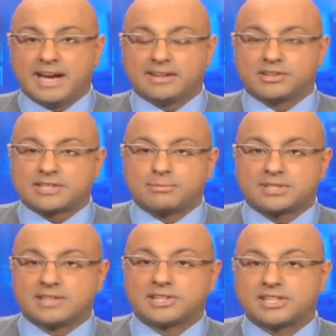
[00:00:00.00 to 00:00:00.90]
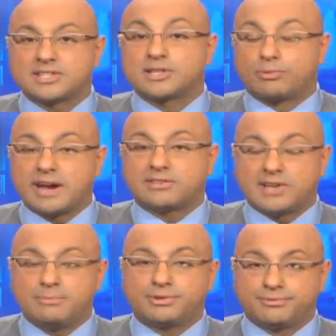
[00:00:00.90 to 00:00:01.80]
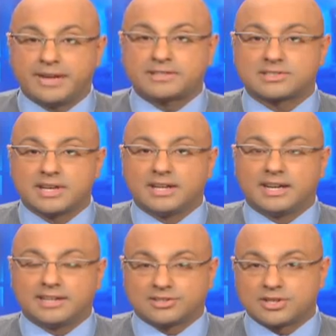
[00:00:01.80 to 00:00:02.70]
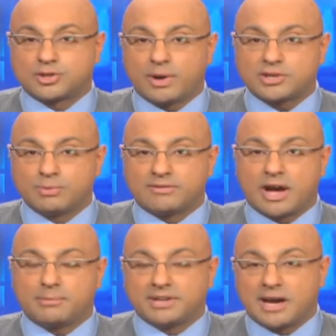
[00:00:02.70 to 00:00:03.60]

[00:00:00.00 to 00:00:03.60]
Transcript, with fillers: And there's some sense that this is the right team to fix uh, the situation we've got.